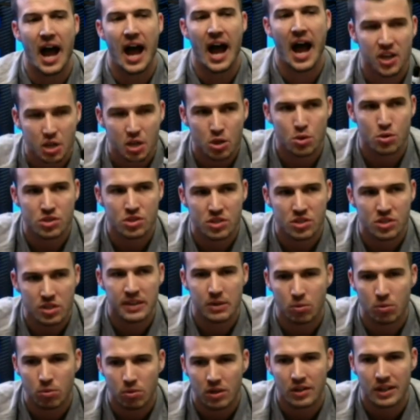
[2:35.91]
I used to
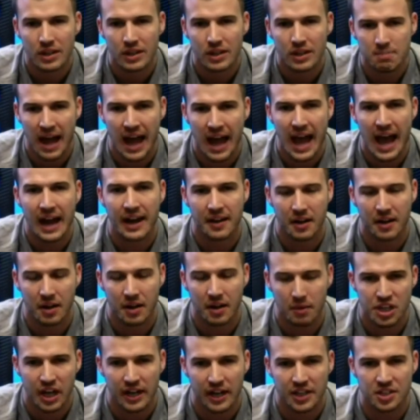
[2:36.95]
be really bad at
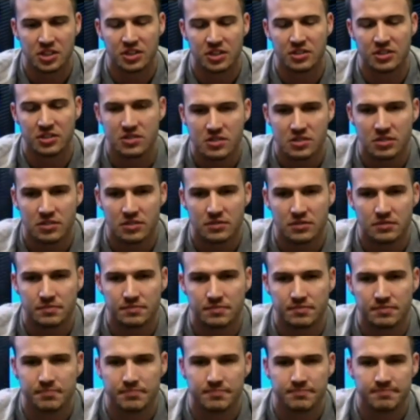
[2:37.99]
objections.
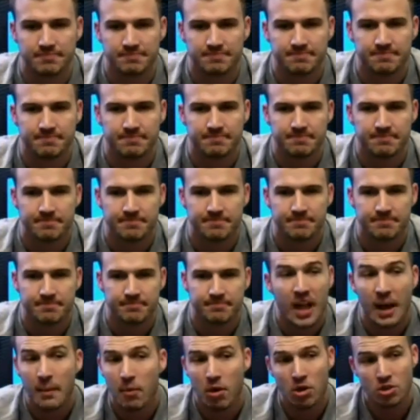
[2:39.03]

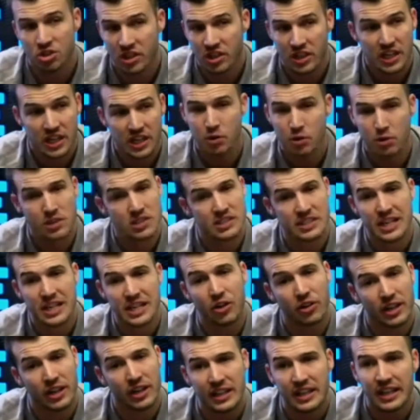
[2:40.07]
I'm also going to give you a
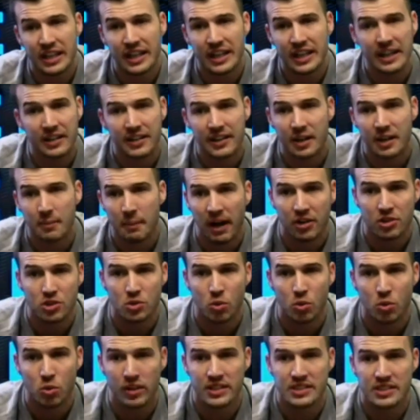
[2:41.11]
secret at the end in
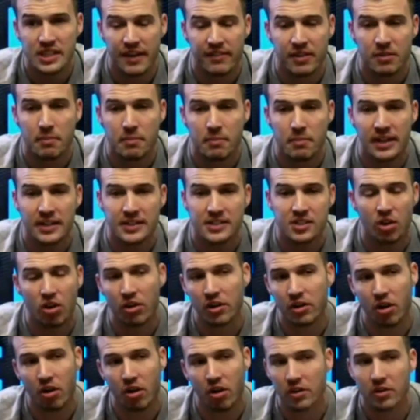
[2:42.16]
about 27 minutes
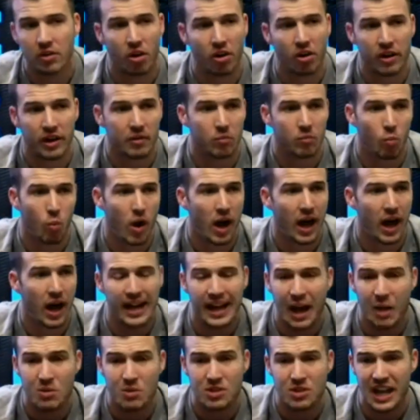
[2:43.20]
on, on, on
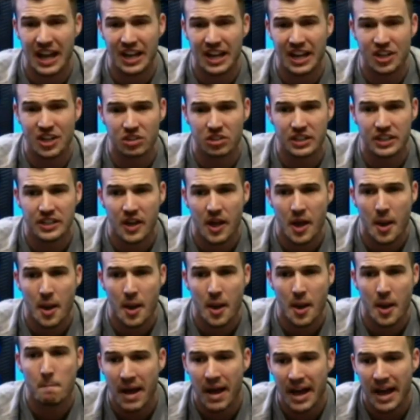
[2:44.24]
why I was actually
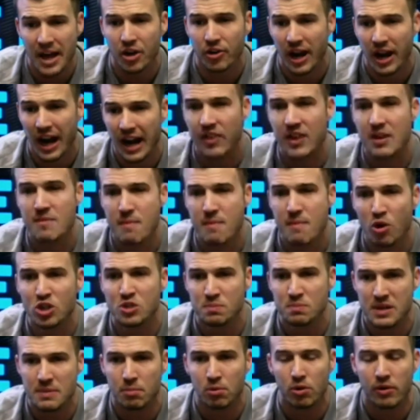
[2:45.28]
better at it than
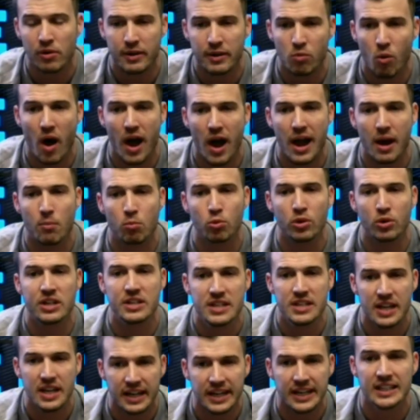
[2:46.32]
most people and why I'm
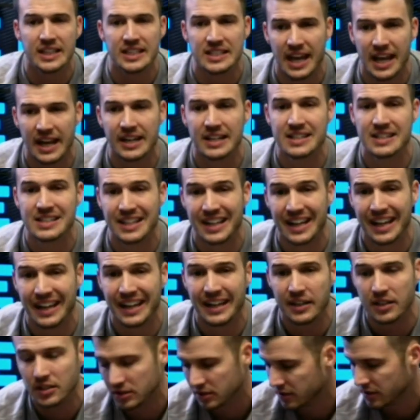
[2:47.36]
ridiculous at it today
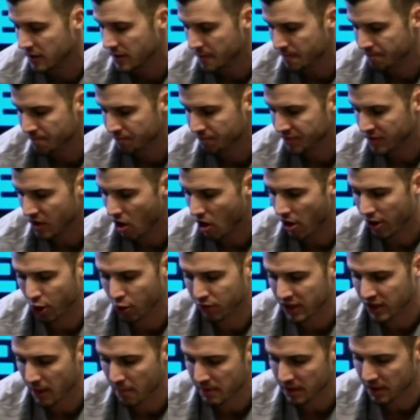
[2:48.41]
on
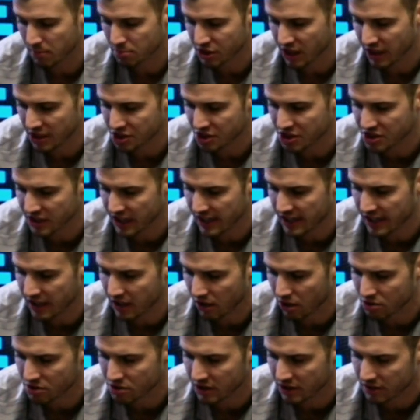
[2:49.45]
overcoming objections and
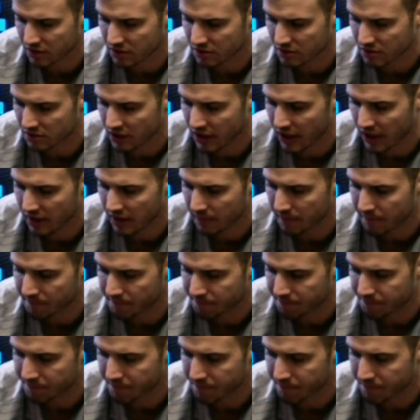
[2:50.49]
closing. Okay.